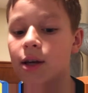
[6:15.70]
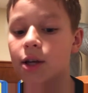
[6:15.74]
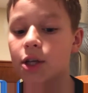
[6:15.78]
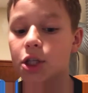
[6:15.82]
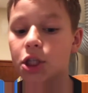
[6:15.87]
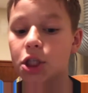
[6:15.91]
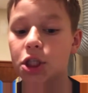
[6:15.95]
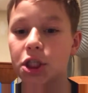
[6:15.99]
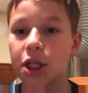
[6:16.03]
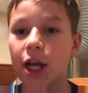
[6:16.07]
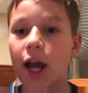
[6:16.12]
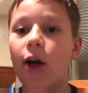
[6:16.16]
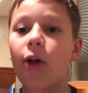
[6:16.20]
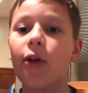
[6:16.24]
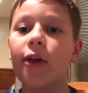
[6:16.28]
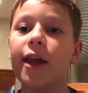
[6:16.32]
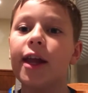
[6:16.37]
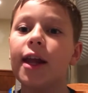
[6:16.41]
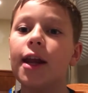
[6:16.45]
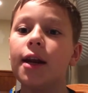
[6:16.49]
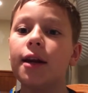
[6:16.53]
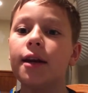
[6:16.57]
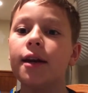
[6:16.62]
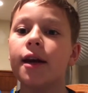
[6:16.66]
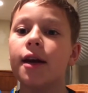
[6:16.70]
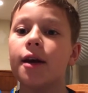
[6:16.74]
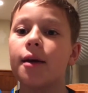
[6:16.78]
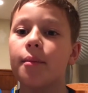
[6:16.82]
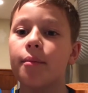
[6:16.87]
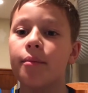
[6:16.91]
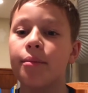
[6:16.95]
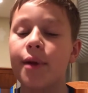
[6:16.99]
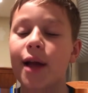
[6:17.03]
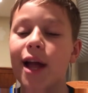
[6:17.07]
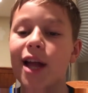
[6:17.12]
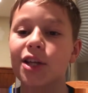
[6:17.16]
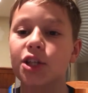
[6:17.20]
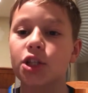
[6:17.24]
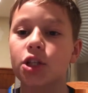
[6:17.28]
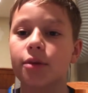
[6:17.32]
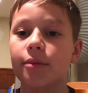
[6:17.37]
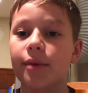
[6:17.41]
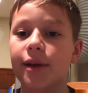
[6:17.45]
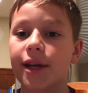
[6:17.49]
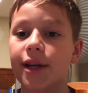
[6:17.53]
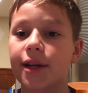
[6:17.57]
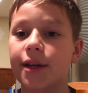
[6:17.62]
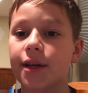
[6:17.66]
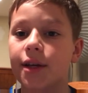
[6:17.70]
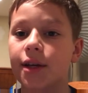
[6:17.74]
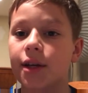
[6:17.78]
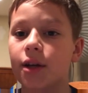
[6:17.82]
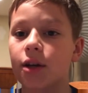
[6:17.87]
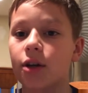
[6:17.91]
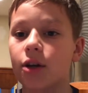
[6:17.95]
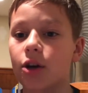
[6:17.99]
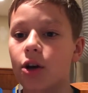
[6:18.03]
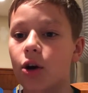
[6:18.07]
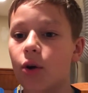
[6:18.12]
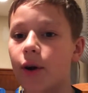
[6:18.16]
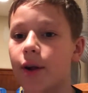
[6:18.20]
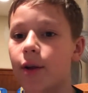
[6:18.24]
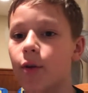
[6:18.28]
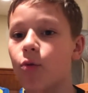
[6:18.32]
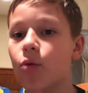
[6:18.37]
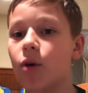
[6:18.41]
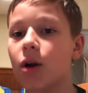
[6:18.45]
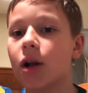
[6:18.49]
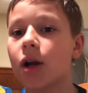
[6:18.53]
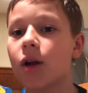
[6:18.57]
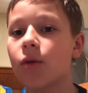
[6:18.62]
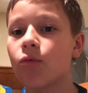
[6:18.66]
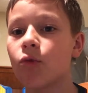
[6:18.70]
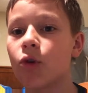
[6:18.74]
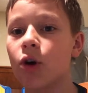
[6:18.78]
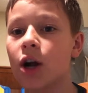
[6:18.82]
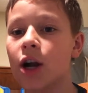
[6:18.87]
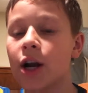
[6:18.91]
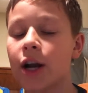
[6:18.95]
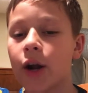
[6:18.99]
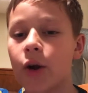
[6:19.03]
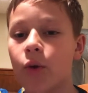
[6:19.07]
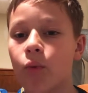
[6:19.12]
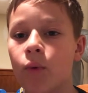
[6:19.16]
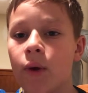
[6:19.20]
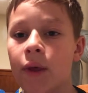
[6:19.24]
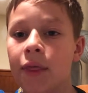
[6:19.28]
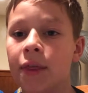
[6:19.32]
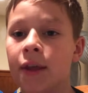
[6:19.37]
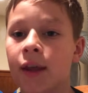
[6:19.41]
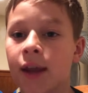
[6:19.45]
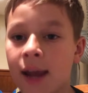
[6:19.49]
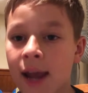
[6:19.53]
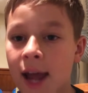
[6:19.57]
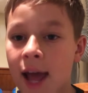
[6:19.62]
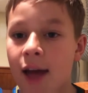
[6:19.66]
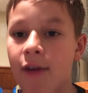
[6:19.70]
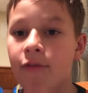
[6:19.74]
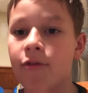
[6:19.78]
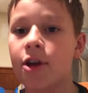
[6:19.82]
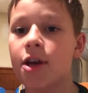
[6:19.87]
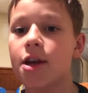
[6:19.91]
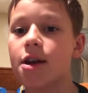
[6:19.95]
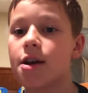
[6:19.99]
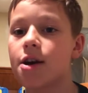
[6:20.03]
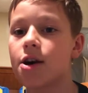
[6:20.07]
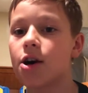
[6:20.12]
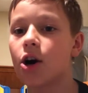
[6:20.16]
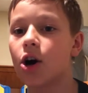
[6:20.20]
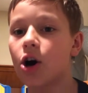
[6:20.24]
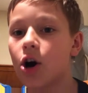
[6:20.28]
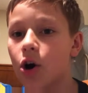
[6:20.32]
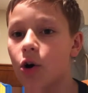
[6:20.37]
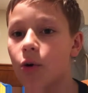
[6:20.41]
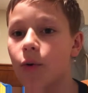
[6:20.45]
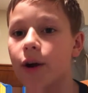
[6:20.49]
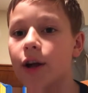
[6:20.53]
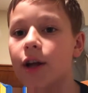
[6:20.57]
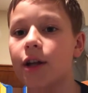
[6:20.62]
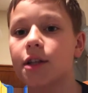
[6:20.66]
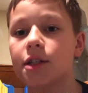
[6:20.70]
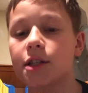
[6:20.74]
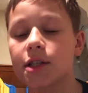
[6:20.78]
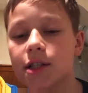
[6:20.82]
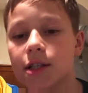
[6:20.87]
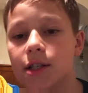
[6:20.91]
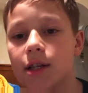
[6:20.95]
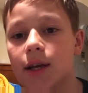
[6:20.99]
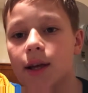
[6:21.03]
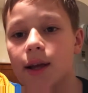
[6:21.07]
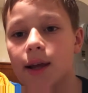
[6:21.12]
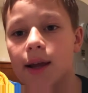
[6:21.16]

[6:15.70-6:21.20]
Shelton Benjamin going one-on-one with Kevin Owens.